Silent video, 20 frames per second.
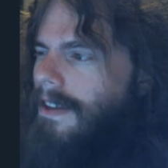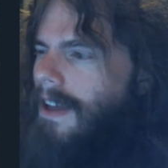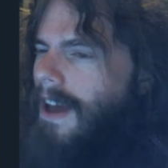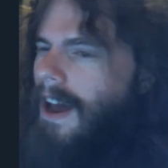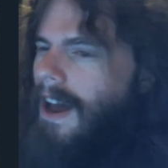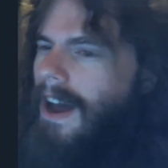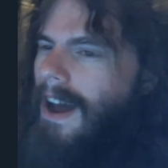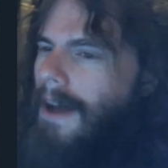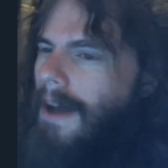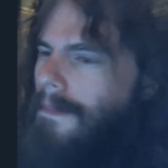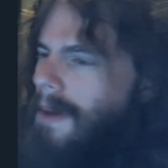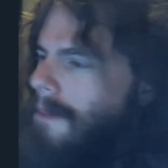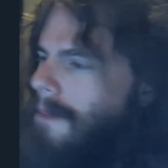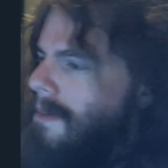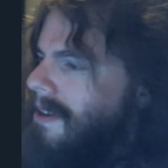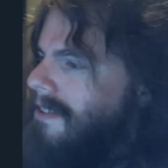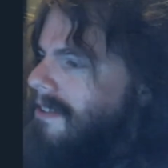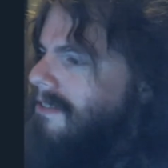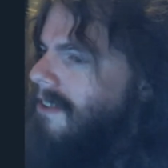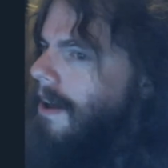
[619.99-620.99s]
I- I'm I'm
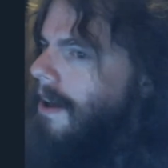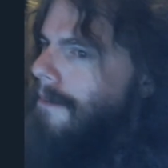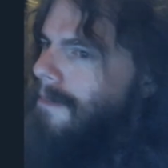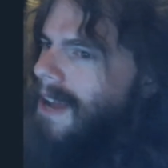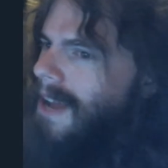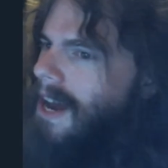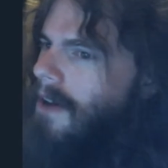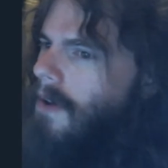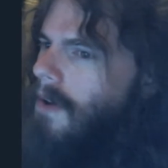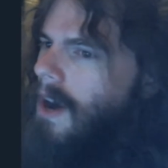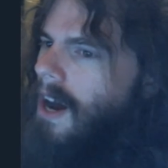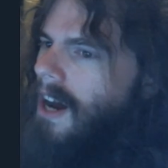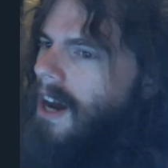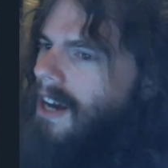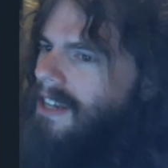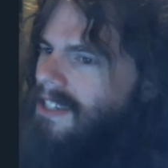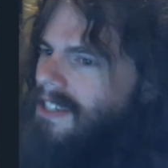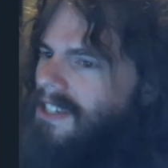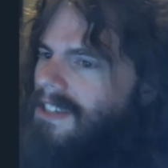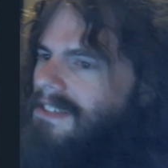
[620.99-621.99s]
gonna stop now.
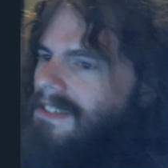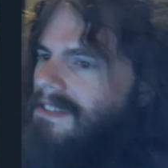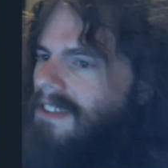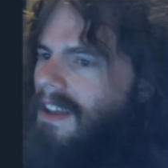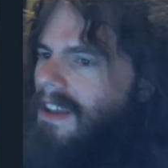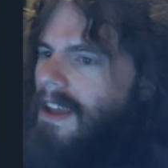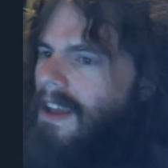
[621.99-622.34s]
Uh, just